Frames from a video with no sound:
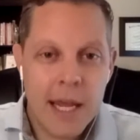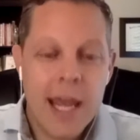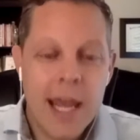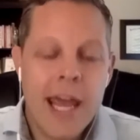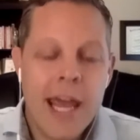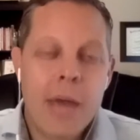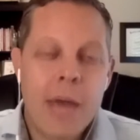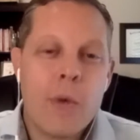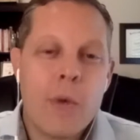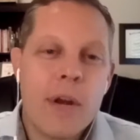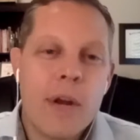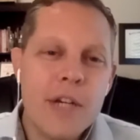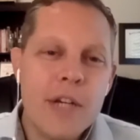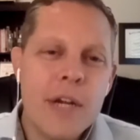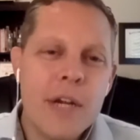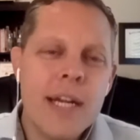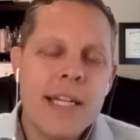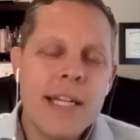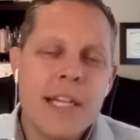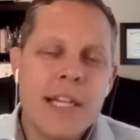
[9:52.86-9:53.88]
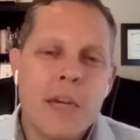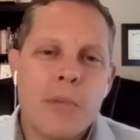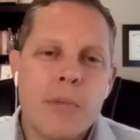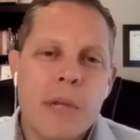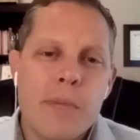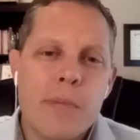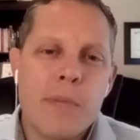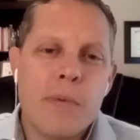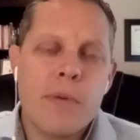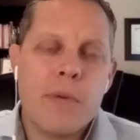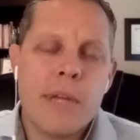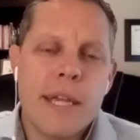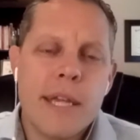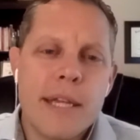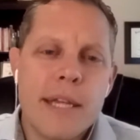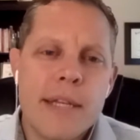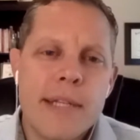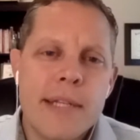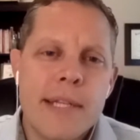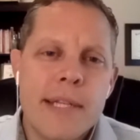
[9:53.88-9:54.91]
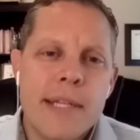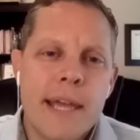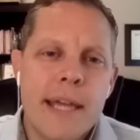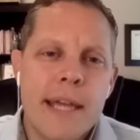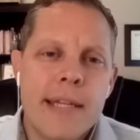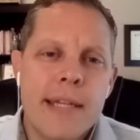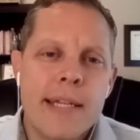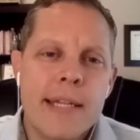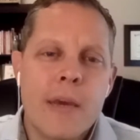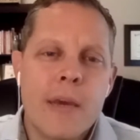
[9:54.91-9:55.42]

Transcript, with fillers: and what i try to tell people is that